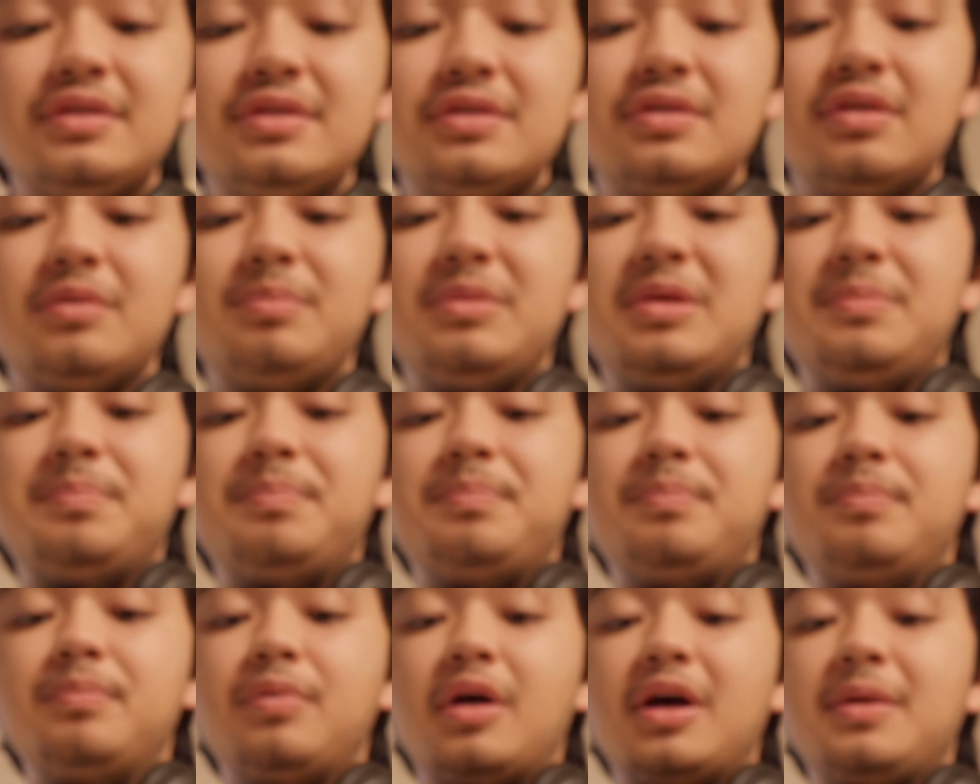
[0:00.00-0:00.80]
is going to be
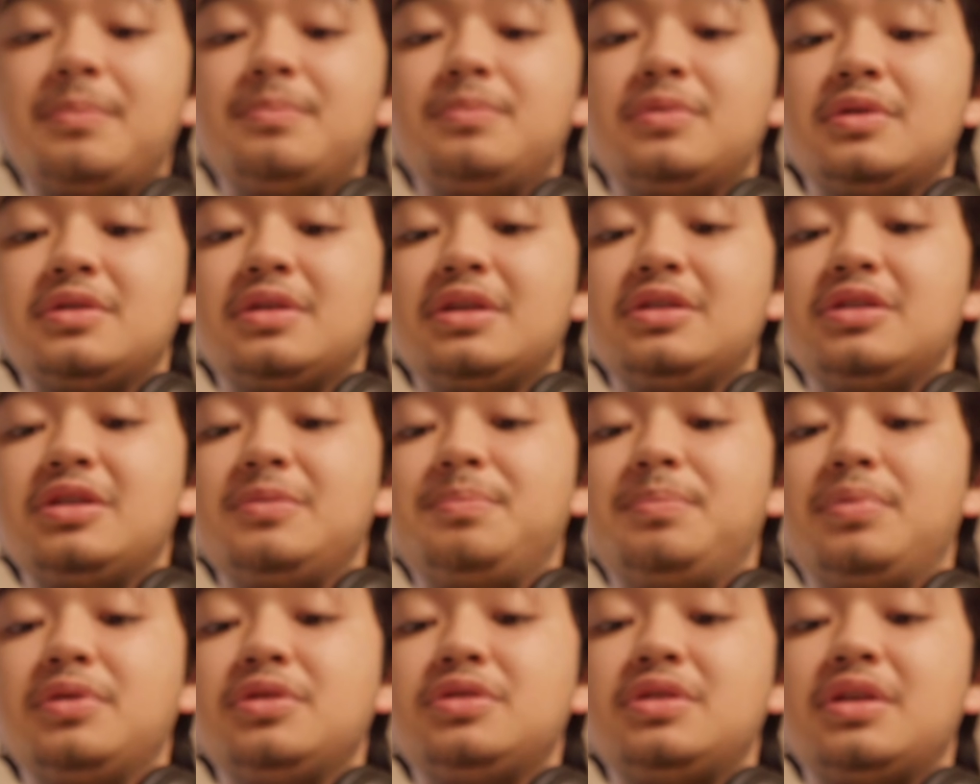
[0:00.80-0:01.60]
like
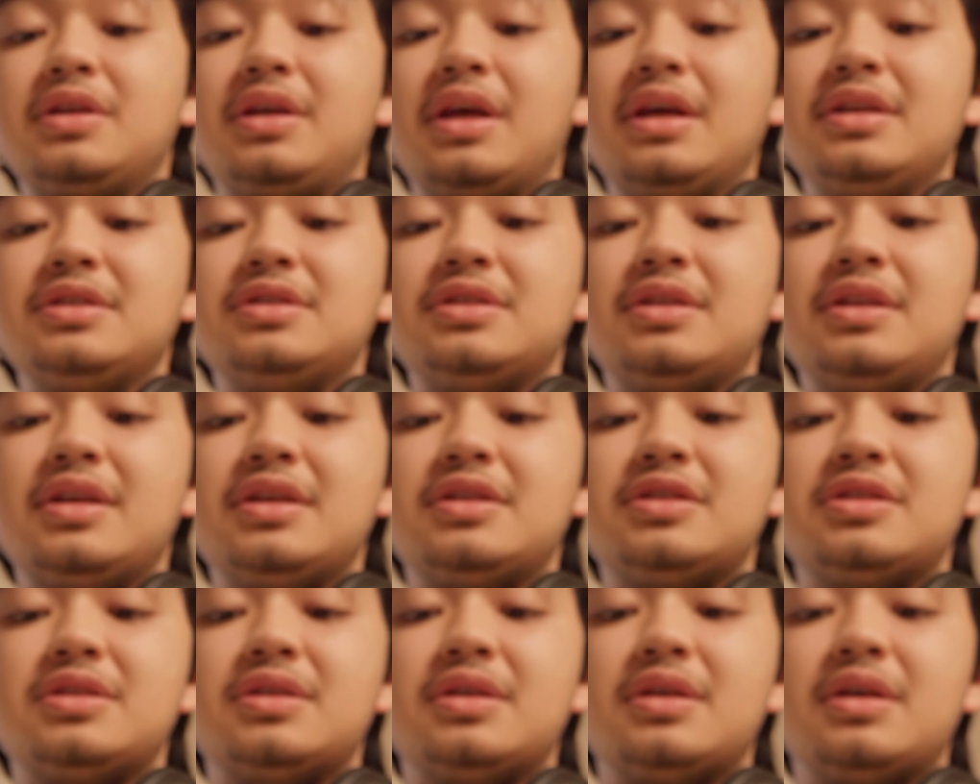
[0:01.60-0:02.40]
essentially pushed against
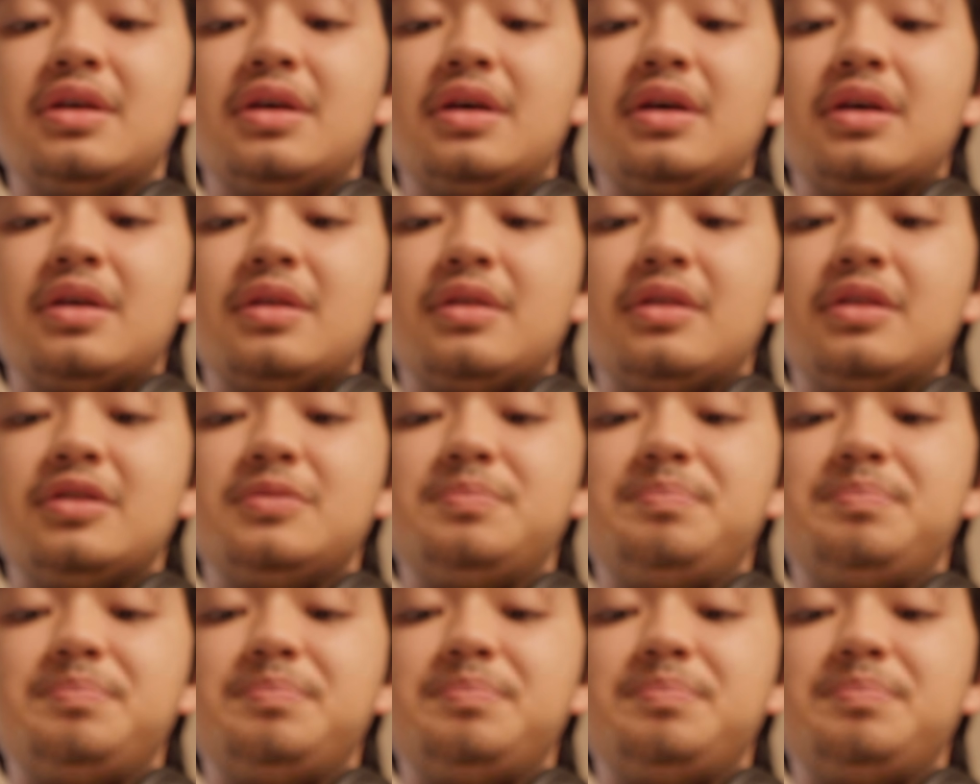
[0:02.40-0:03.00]
this